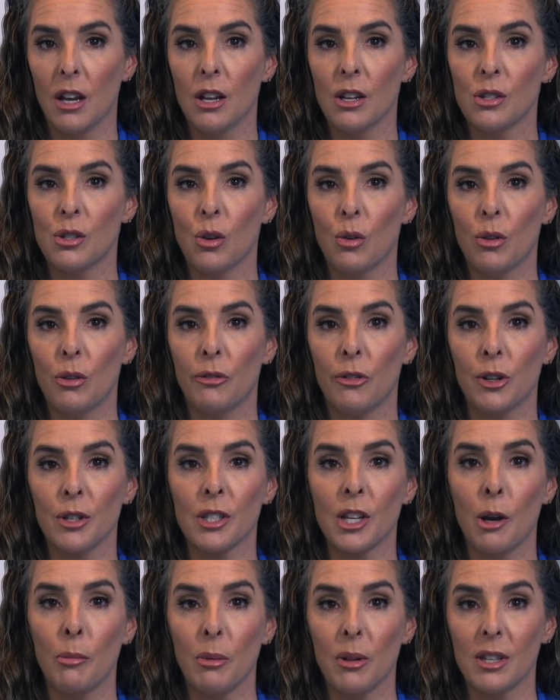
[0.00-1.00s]
So the
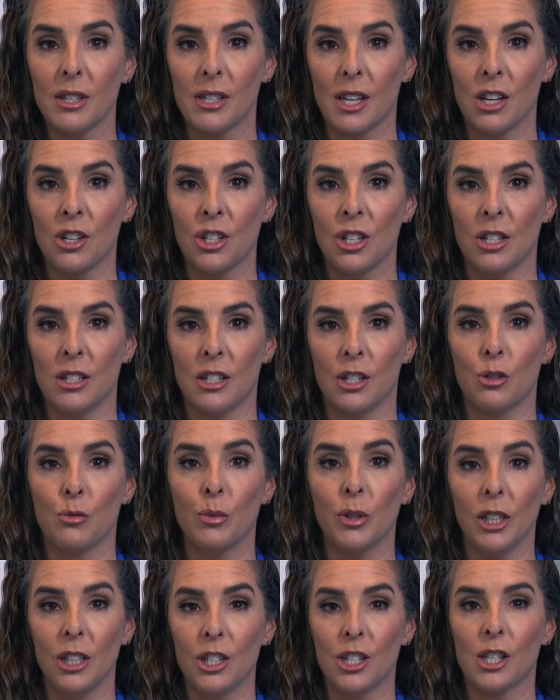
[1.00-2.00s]
first couple of sessions is
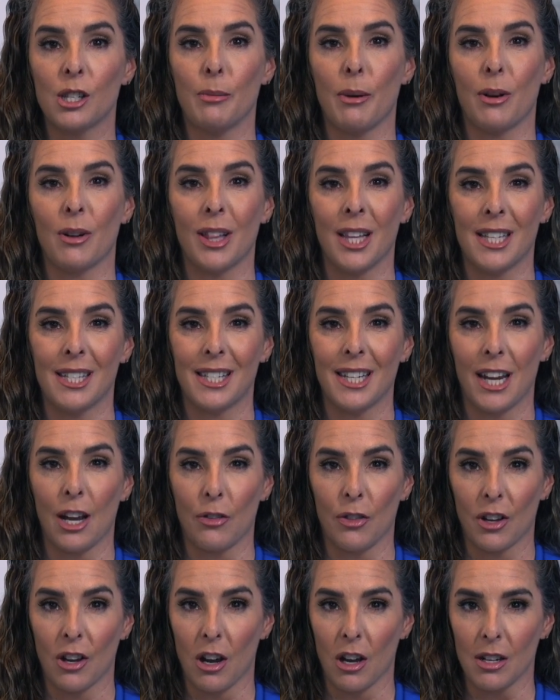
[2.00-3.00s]
really just about cleansing
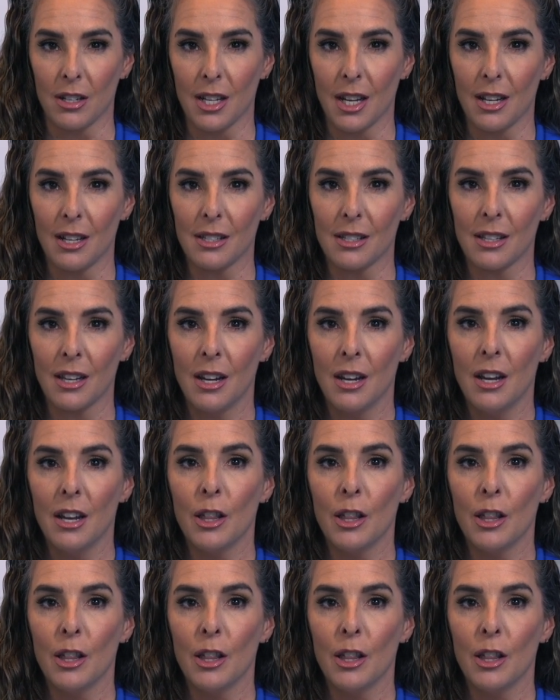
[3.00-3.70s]
out the contents.